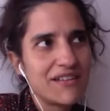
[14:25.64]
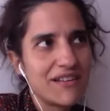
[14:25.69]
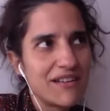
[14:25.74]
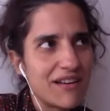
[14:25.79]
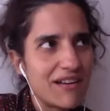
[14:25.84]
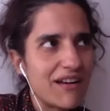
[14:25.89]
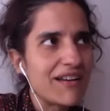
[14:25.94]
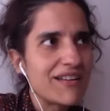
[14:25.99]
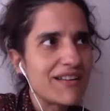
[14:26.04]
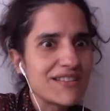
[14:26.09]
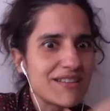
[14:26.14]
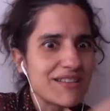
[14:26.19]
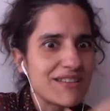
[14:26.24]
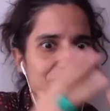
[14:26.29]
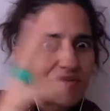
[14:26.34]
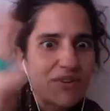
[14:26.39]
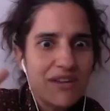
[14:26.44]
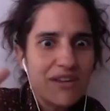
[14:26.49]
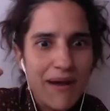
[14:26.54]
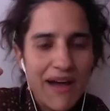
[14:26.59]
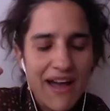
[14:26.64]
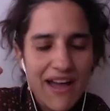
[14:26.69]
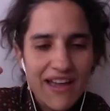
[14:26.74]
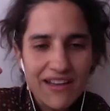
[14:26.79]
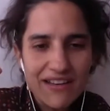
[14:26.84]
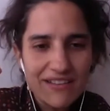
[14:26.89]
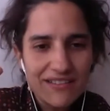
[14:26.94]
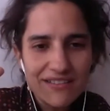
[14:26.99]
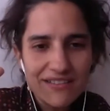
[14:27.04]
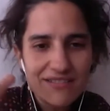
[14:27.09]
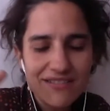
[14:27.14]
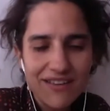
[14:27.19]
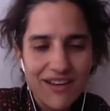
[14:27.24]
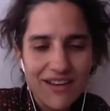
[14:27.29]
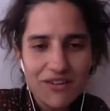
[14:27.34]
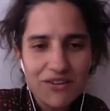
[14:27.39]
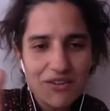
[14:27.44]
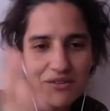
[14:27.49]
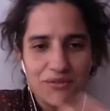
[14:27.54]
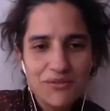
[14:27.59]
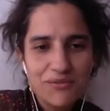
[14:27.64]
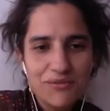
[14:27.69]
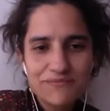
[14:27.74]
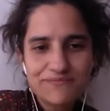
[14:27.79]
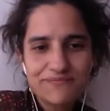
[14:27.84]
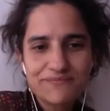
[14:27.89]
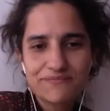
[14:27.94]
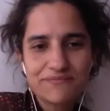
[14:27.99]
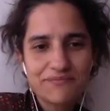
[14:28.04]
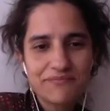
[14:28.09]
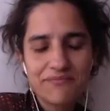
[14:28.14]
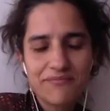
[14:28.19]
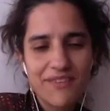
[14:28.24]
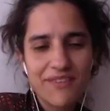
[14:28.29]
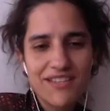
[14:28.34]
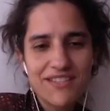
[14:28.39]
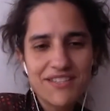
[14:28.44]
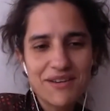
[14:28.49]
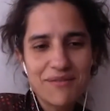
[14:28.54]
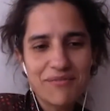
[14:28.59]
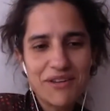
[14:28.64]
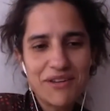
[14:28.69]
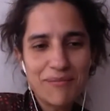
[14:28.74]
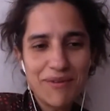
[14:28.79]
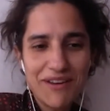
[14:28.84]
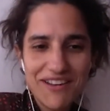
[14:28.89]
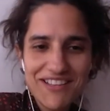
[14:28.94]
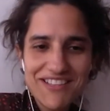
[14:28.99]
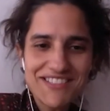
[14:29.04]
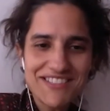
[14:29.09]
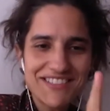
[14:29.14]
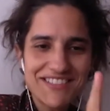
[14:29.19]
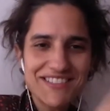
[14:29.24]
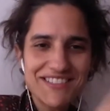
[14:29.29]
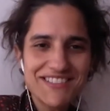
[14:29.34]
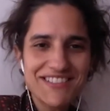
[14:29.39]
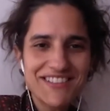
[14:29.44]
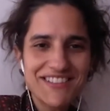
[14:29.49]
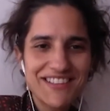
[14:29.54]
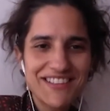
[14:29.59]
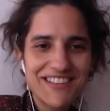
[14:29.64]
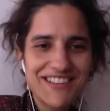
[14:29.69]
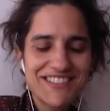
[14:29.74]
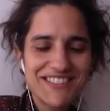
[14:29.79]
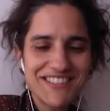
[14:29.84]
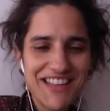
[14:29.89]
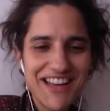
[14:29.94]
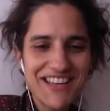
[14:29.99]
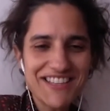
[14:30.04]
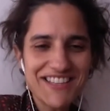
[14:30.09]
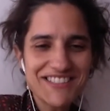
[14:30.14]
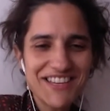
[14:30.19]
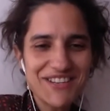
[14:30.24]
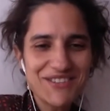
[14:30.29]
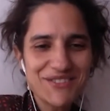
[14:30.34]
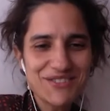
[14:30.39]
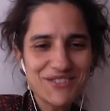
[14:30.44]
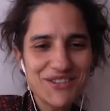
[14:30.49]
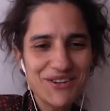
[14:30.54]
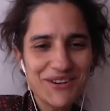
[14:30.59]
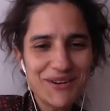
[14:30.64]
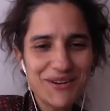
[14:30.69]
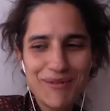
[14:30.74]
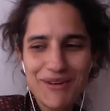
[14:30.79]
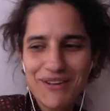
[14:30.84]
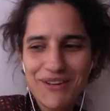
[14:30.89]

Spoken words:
It's a free mind. I don't know. It's something, but it's nice that you talk about it.